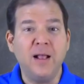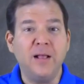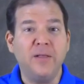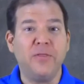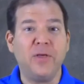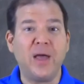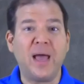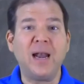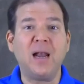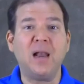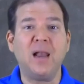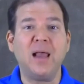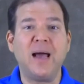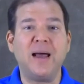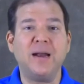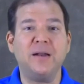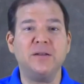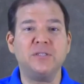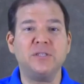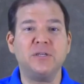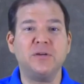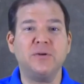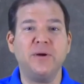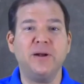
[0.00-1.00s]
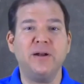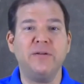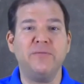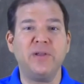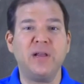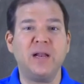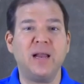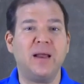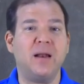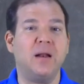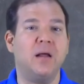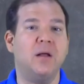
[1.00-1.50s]
That allowed us to create a
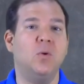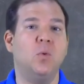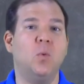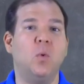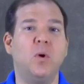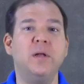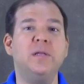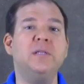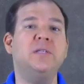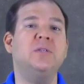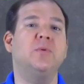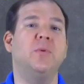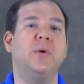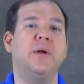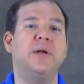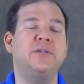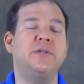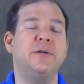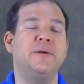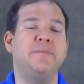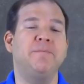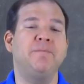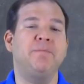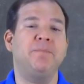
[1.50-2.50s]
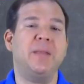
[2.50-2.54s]
VLAN on one switch